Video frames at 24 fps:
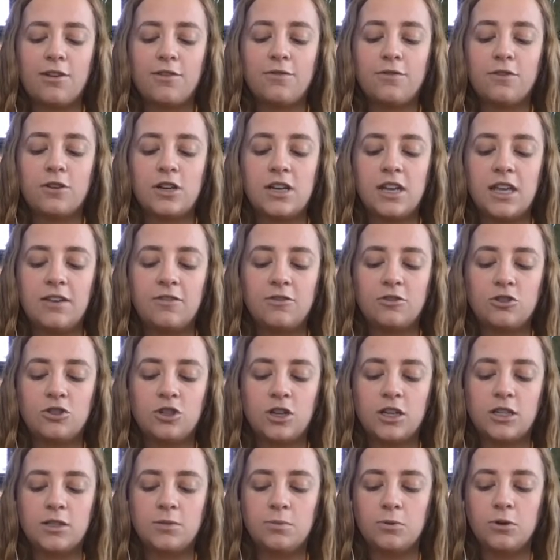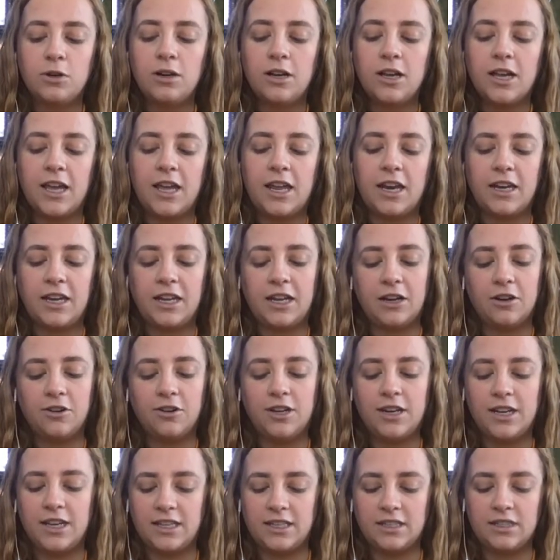for a naval transport, and here it
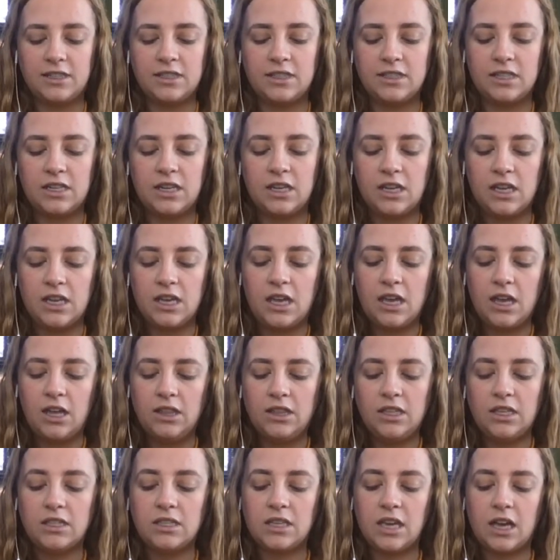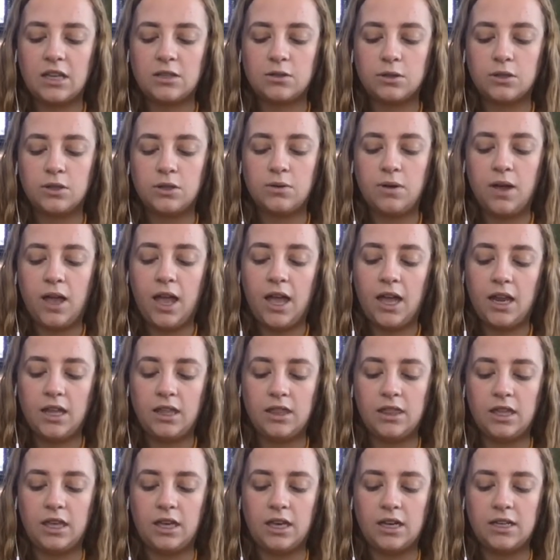is. These guys will do
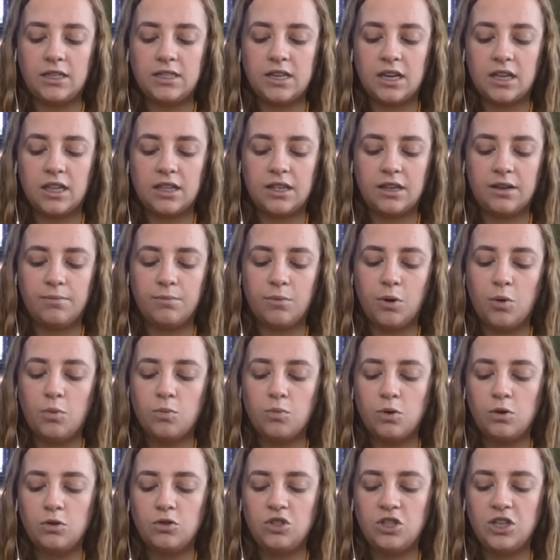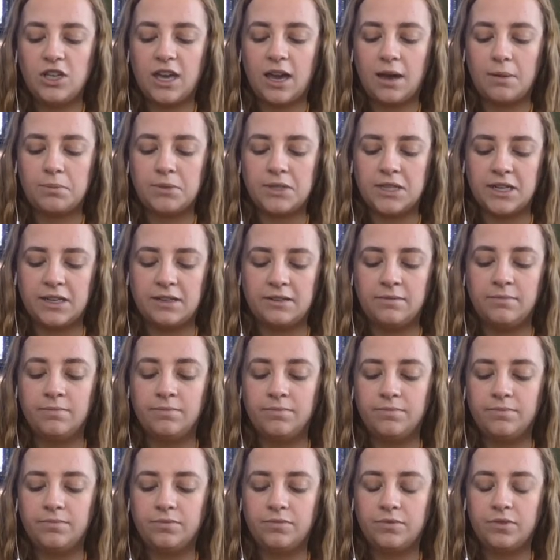anything I tell them. Won't you, Captain?
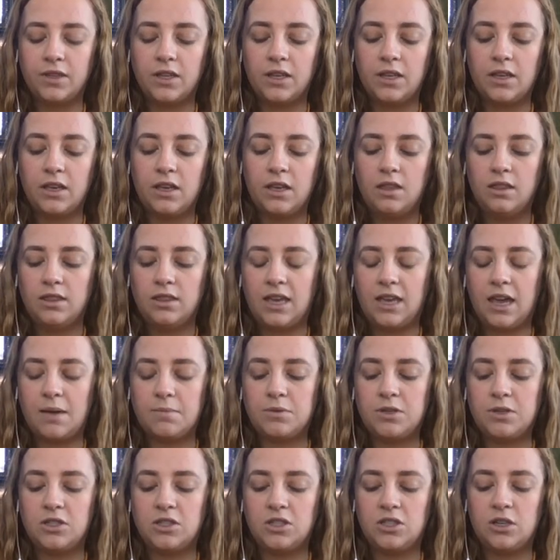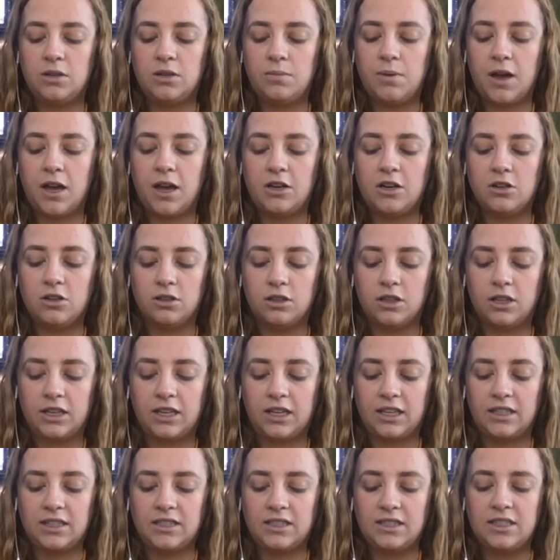The captain stood behind her,
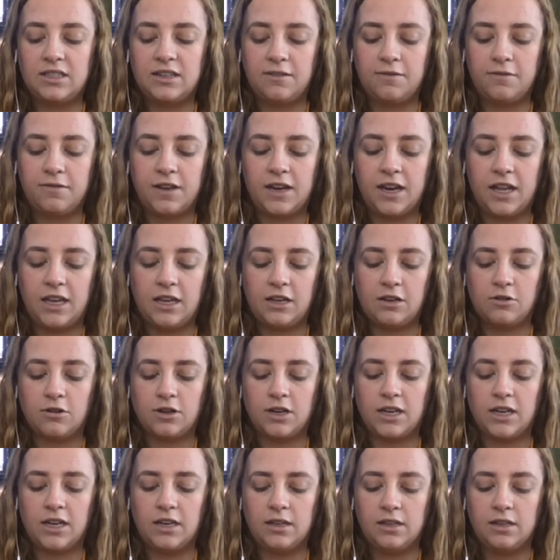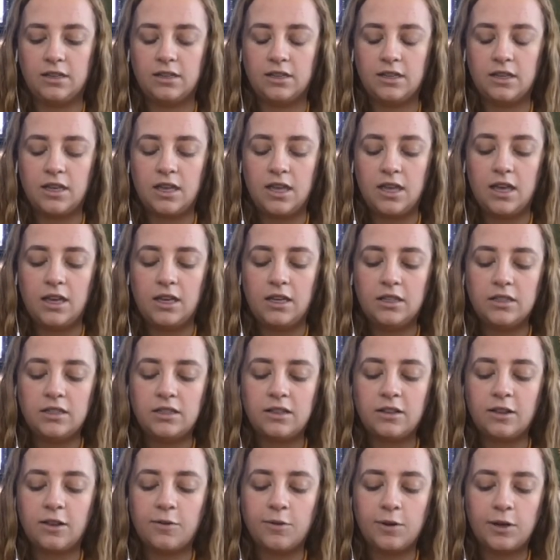looking stiff and angry. His
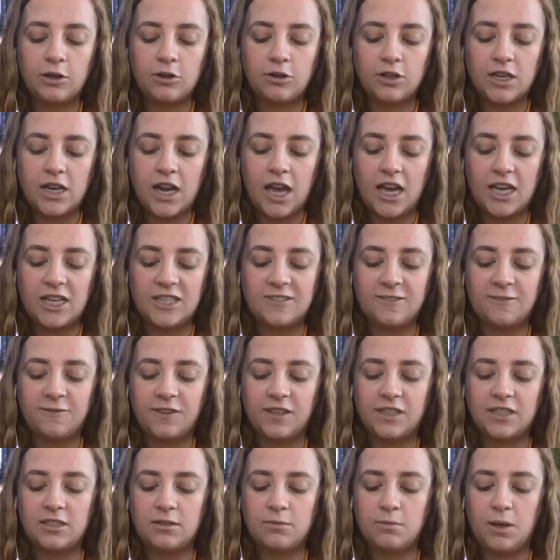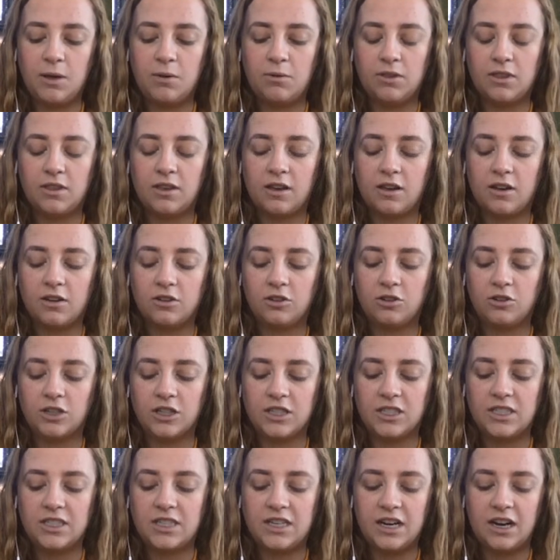glowing green eyes fixed me with a hungry
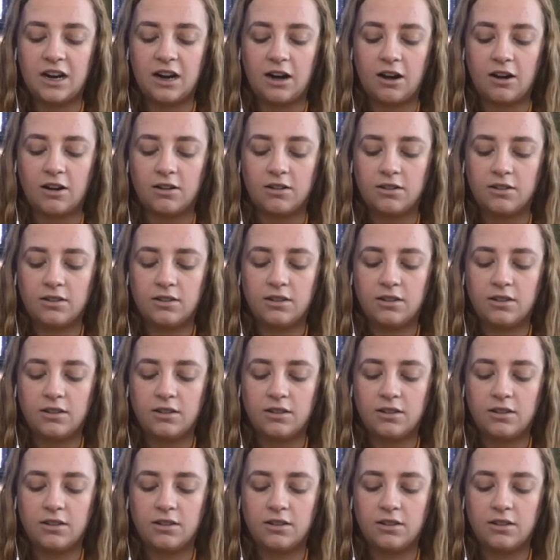stare.